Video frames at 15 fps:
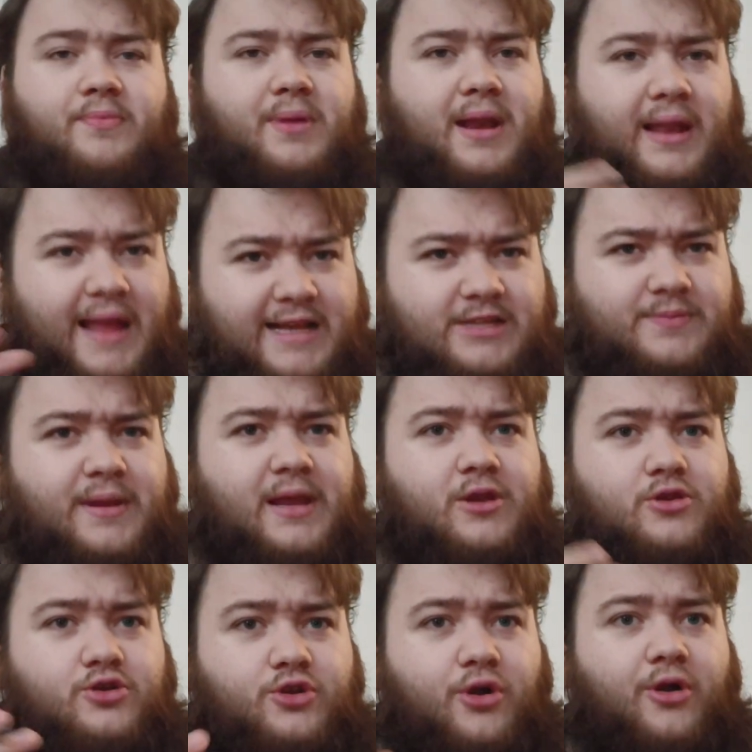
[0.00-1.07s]
But it lets me
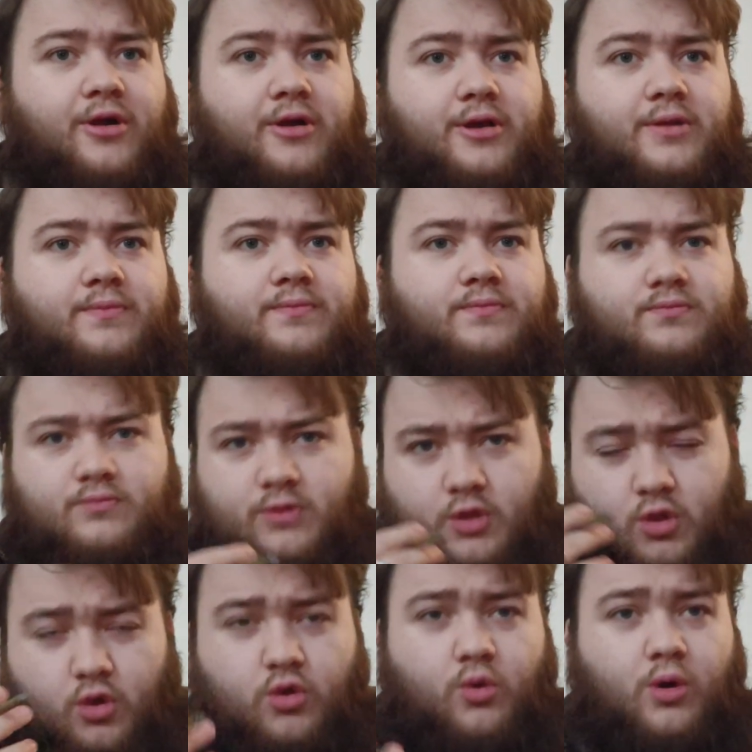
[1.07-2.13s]
enjoy
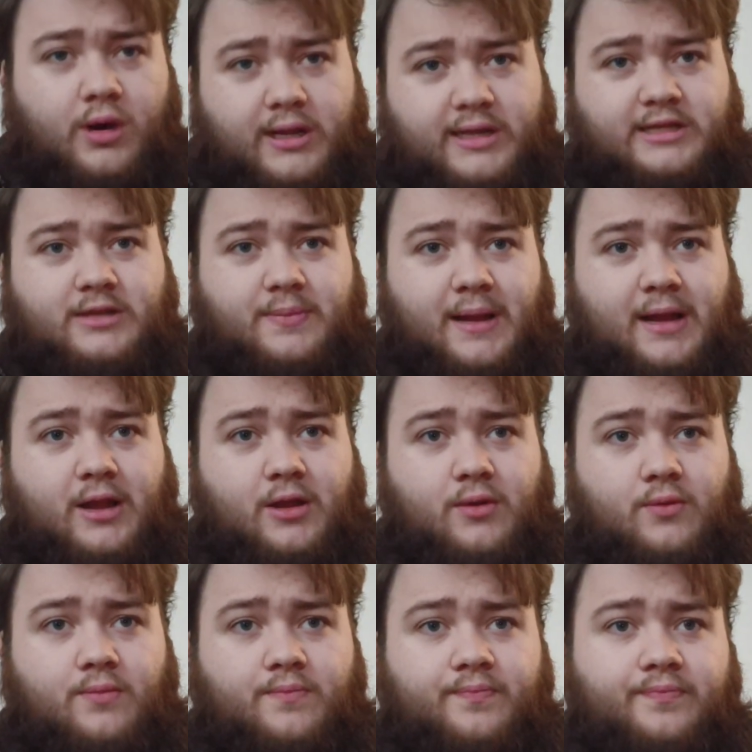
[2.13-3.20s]
good quality tobacco.